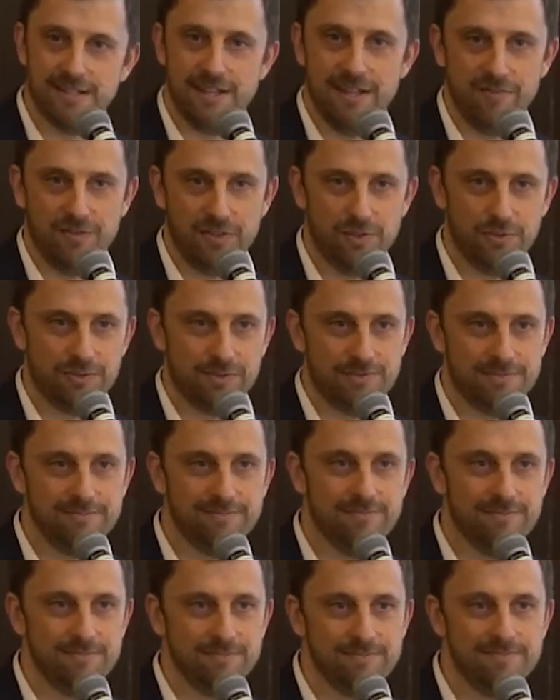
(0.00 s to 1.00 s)
If you'd
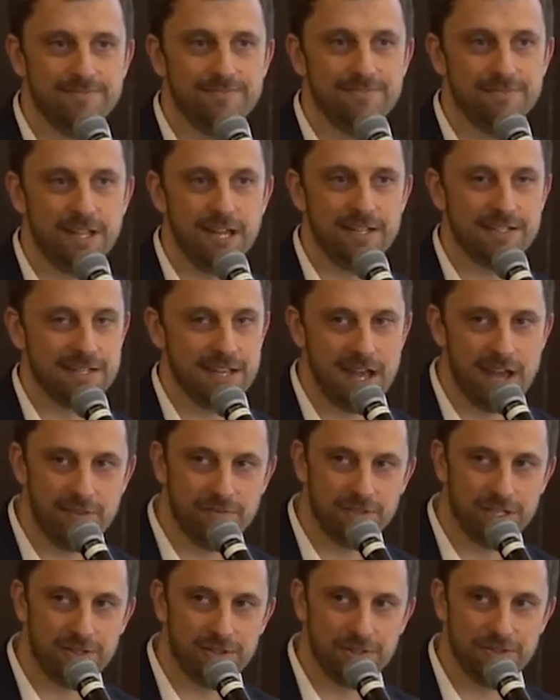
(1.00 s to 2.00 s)
like to
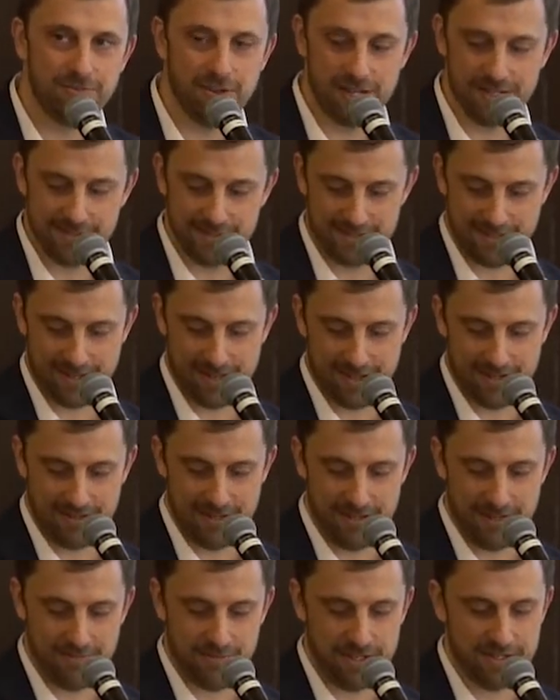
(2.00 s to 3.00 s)
have legal advice on
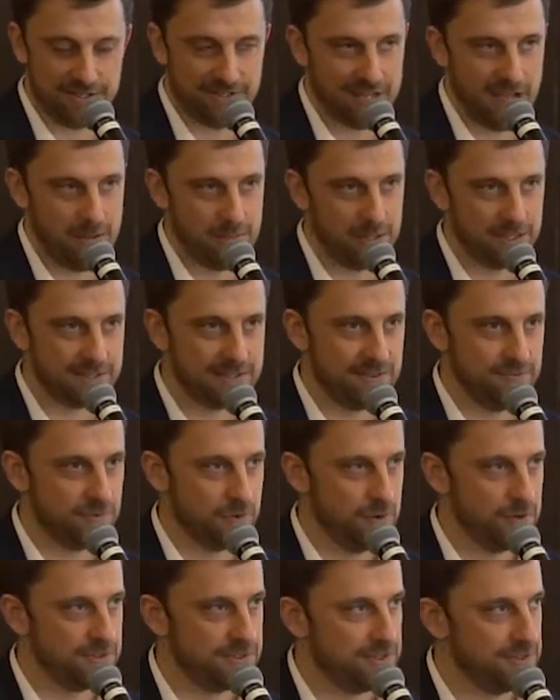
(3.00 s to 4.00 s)
any of these topics, of
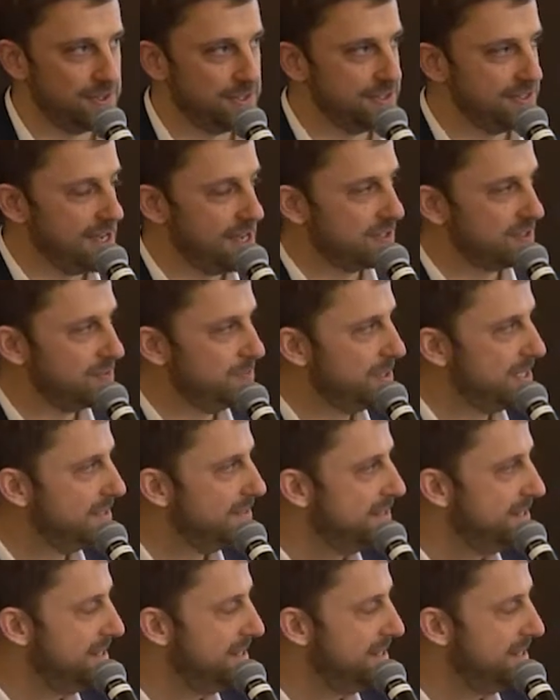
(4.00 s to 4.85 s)
course, you can talk to me.